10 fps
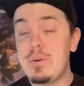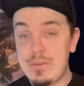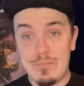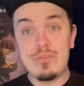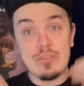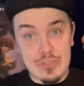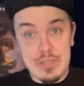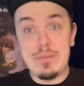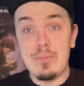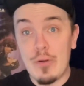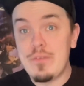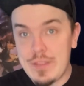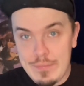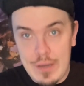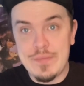but there's going to be more of
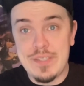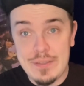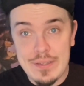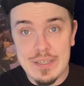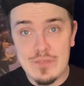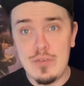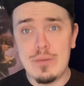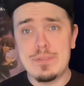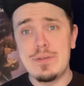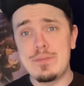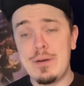them, obviously, in the next few episodes.